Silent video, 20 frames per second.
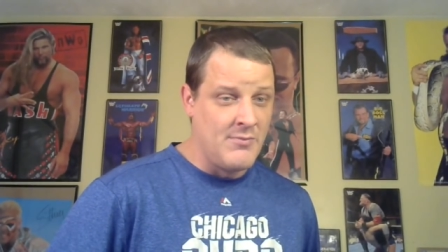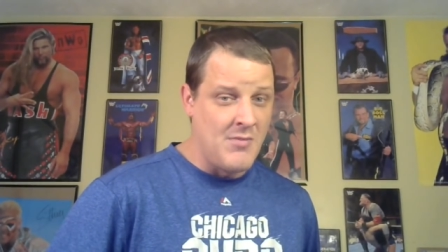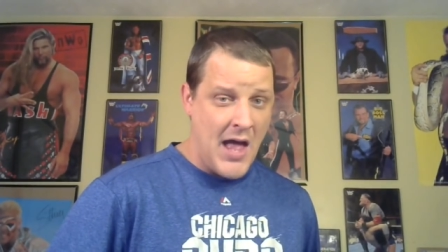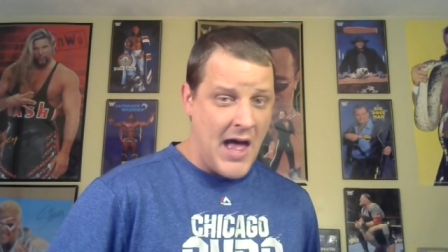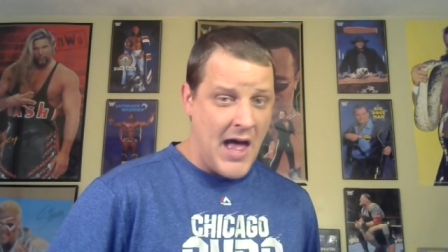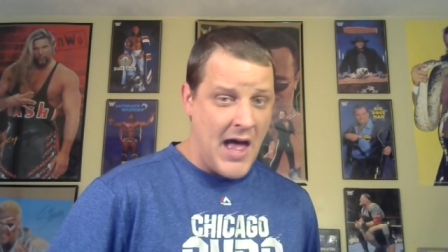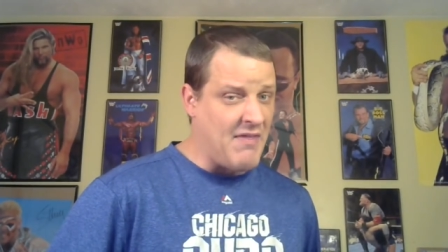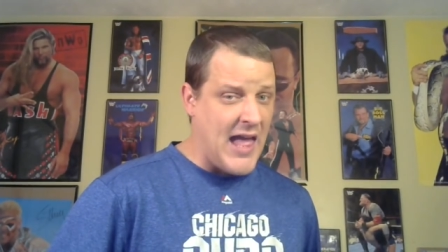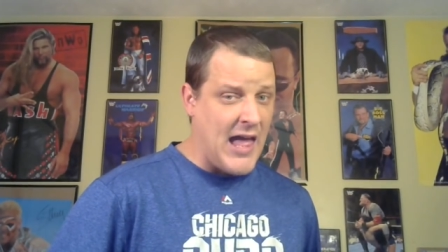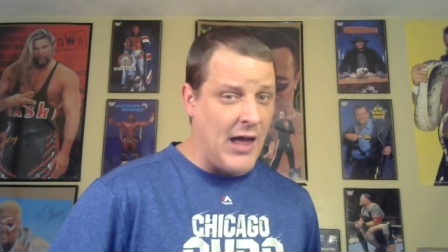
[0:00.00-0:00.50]

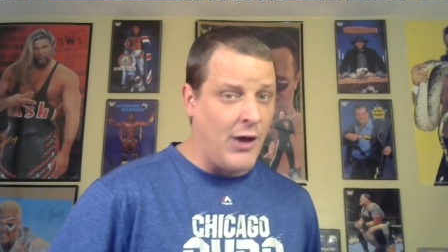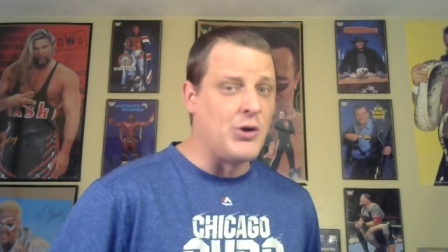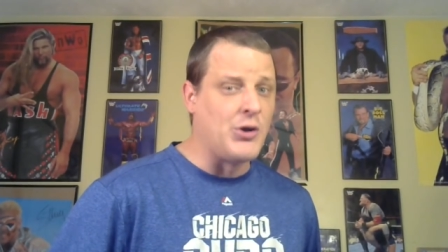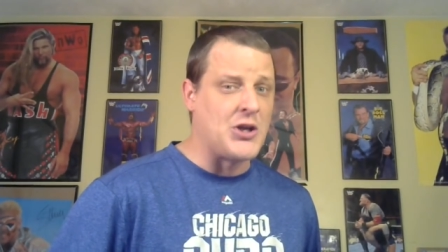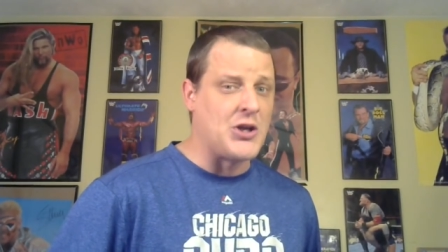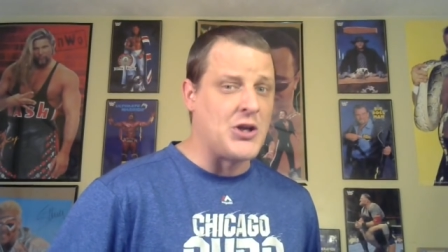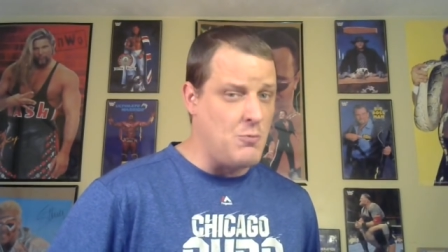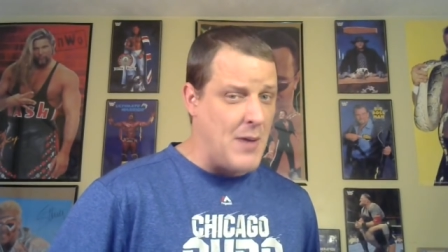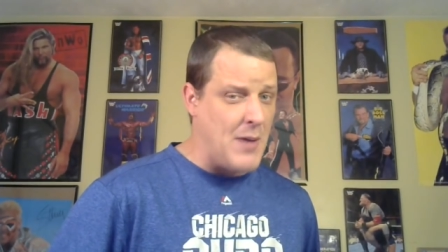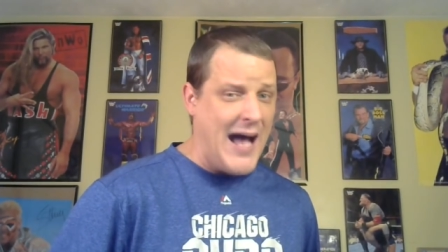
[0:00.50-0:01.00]
How the hell
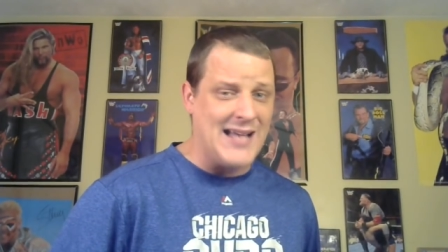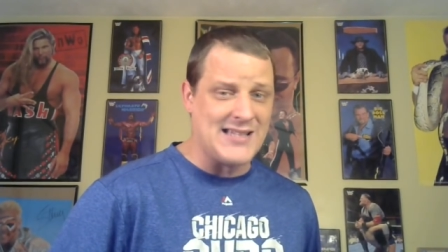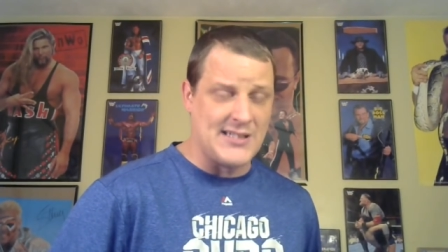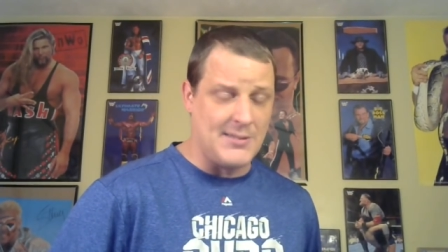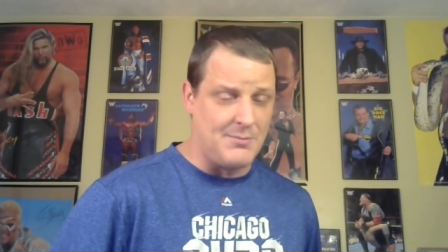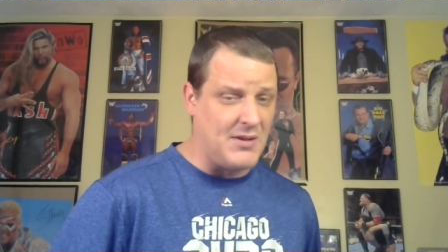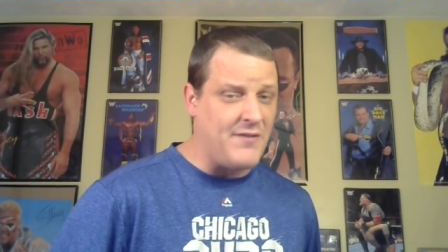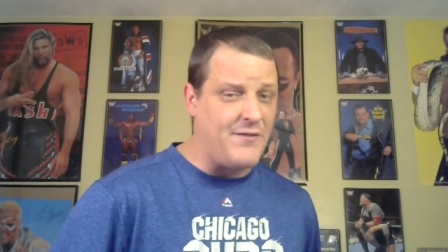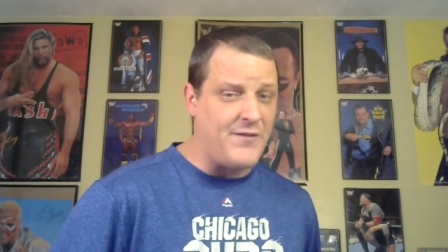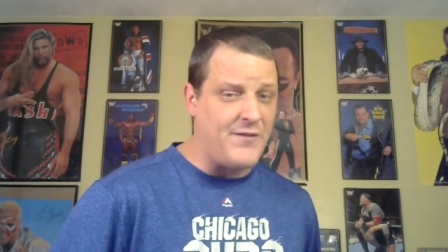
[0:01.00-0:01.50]
can you
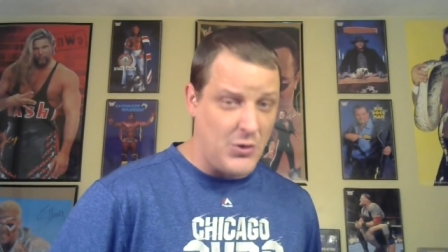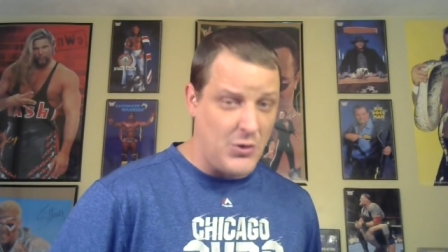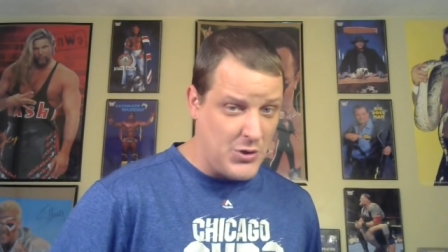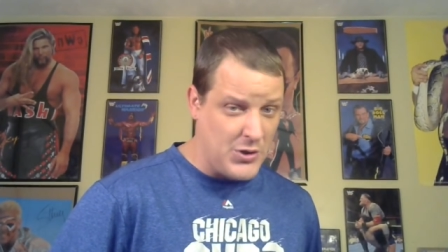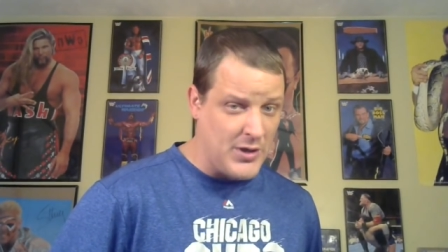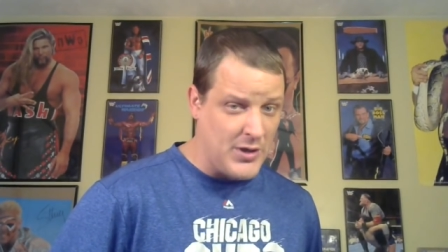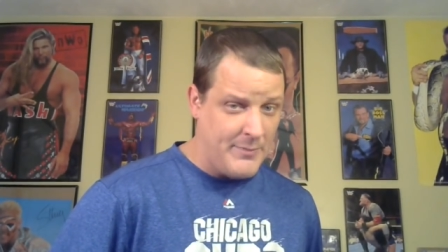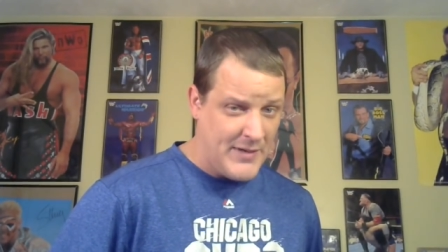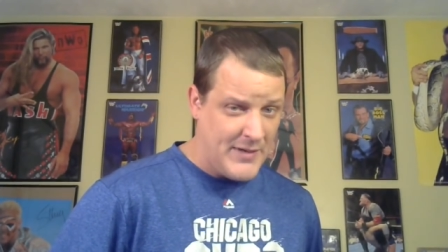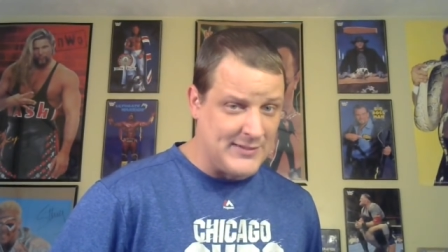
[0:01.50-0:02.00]
possibly feel
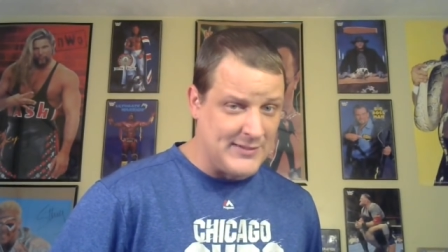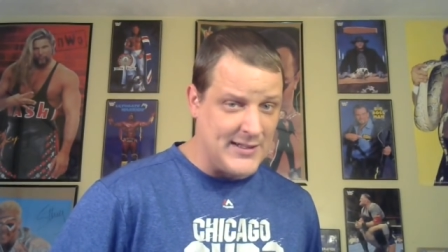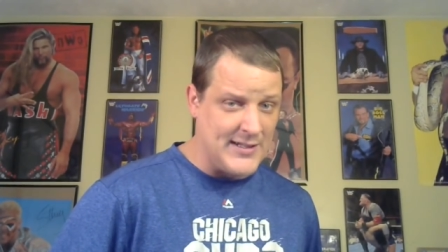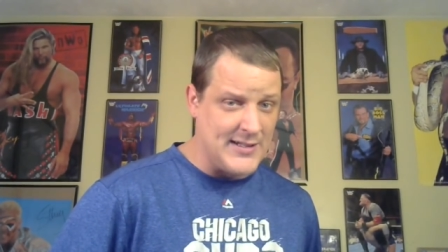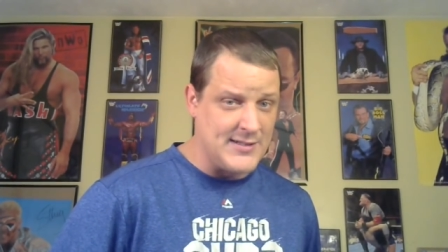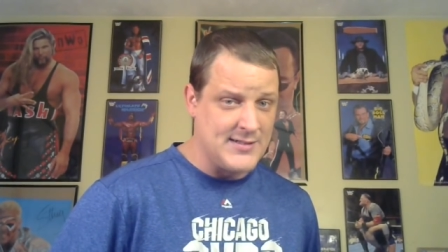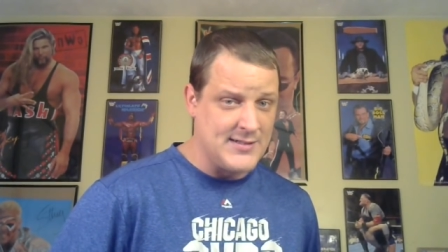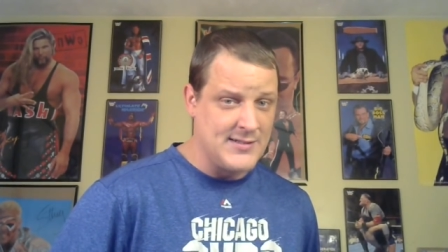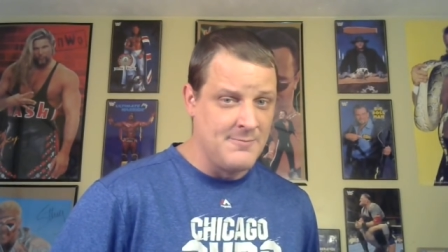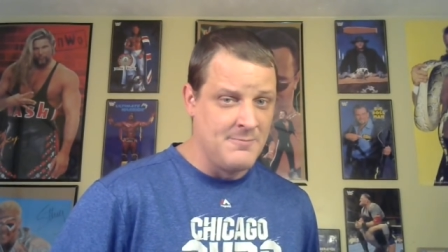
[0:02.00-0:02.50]
good about
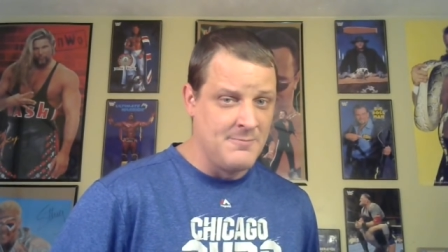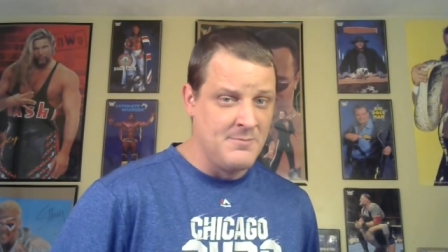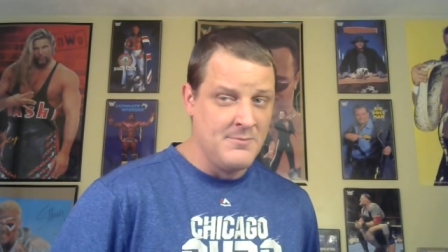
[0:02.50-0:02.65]
this?